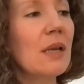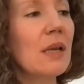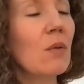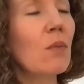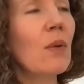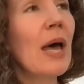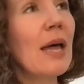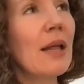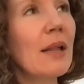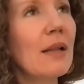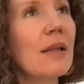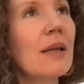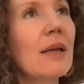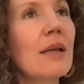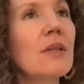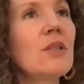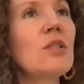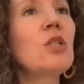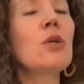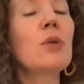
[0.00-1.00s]
well,
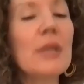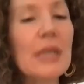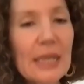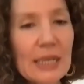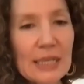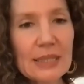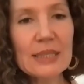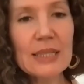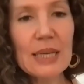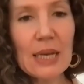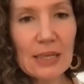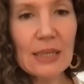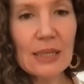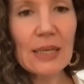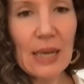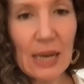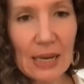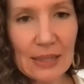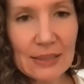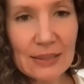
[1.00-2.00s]
to an extent,
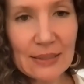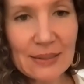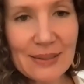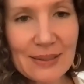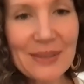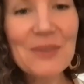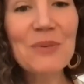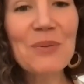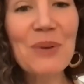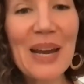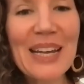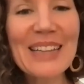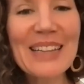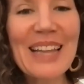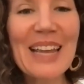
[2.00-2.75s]
yes, right?